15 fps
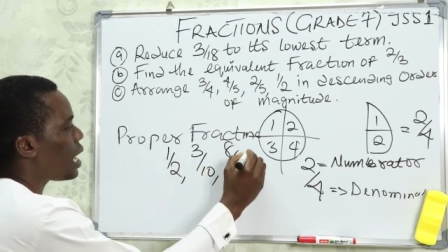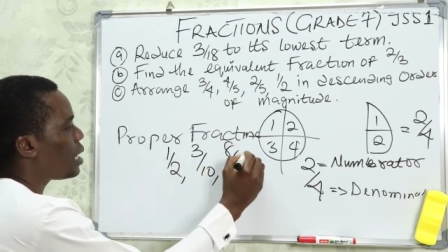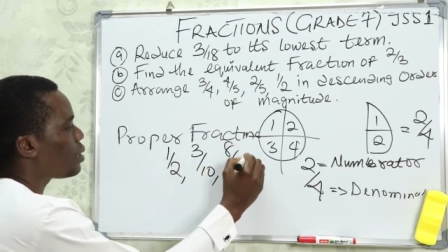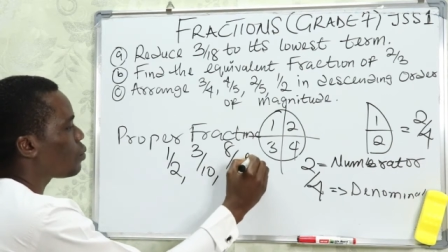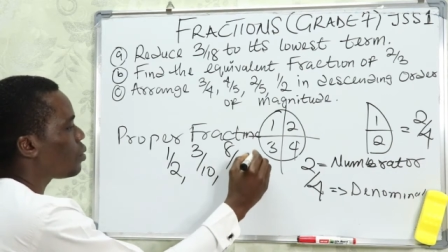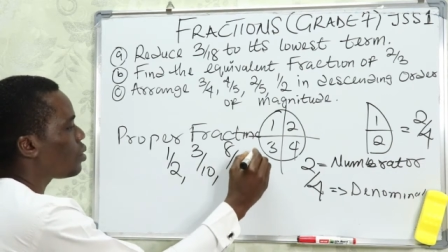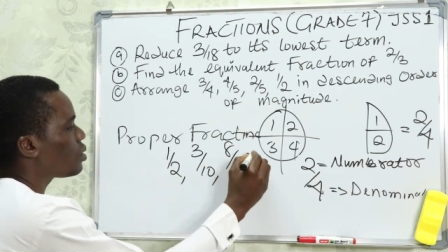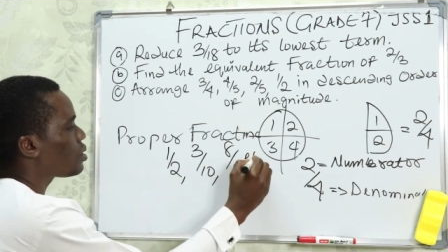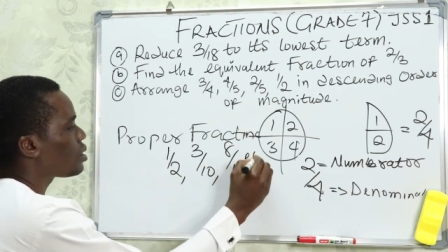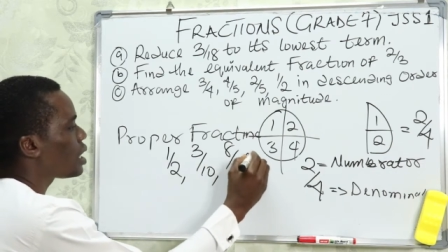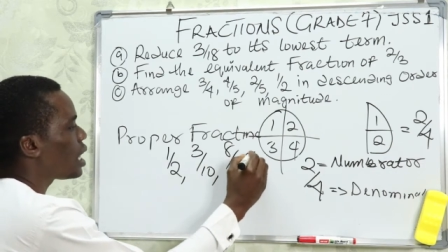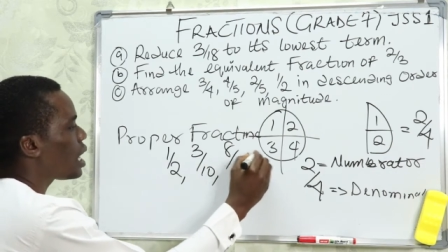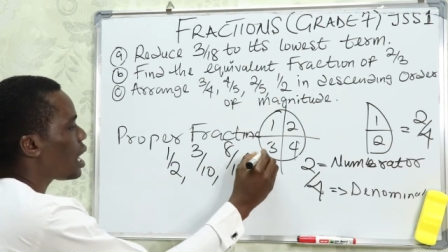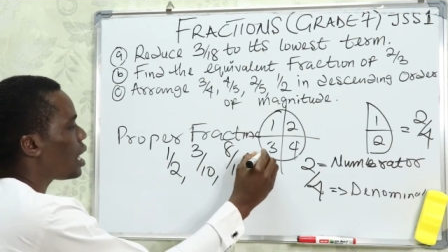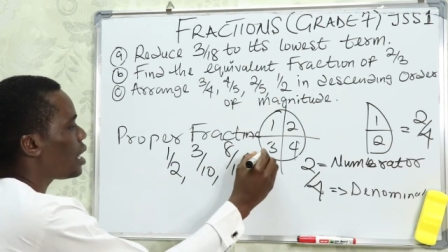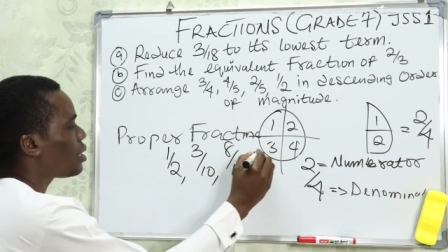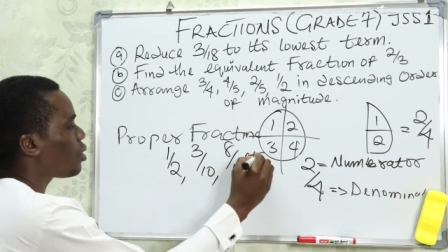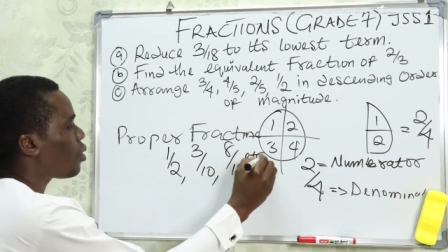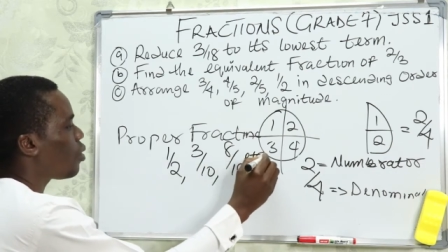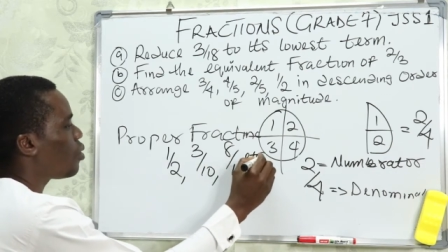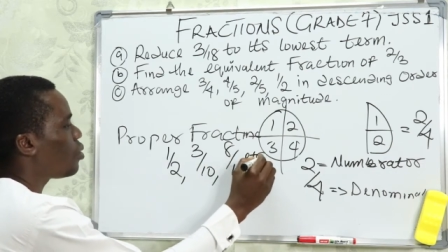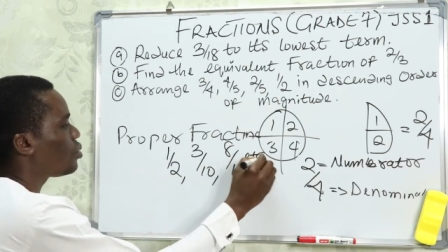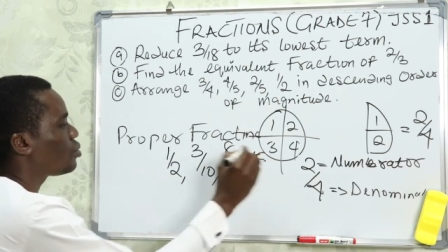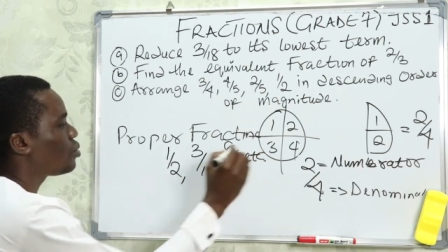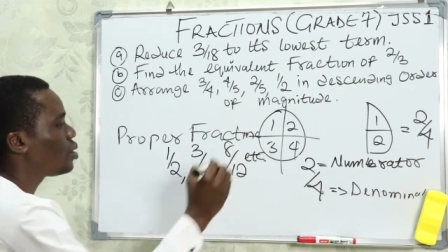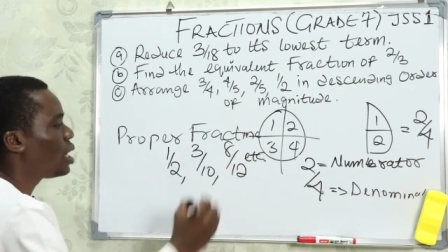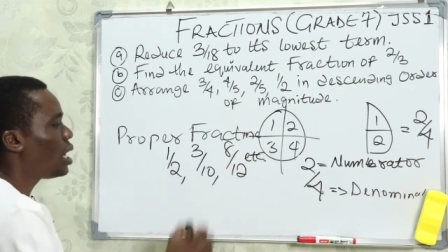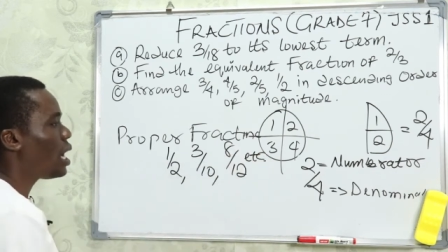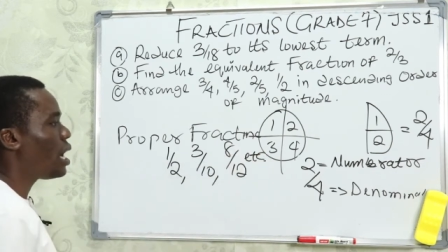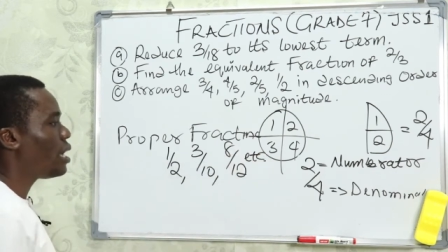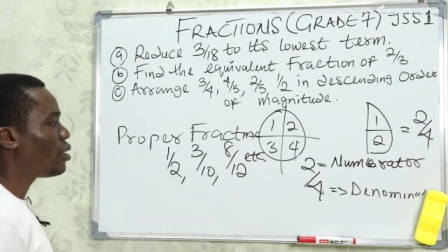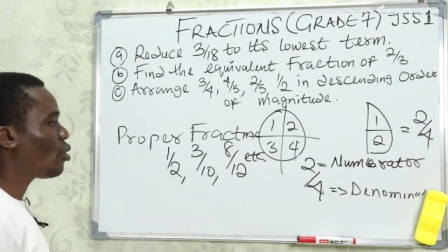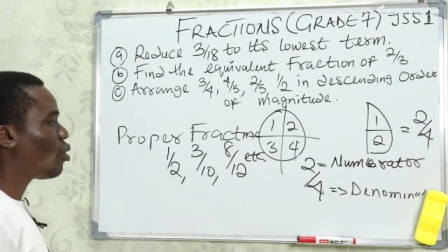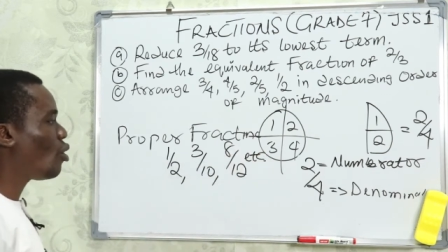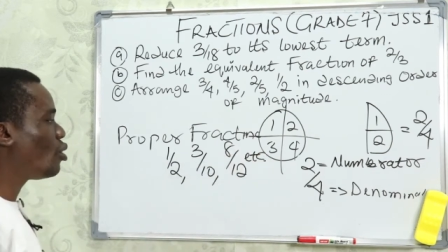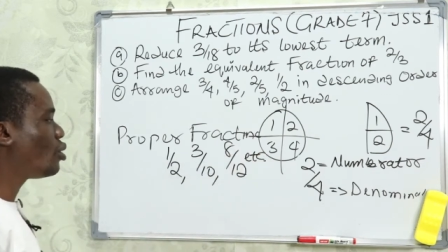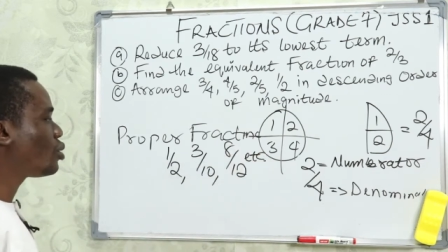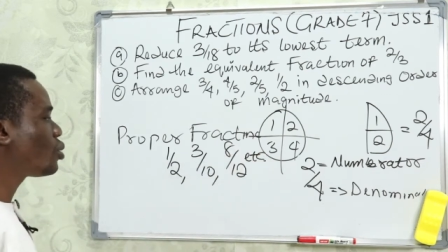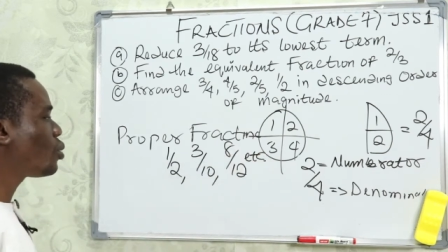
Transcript: and what? And on and on.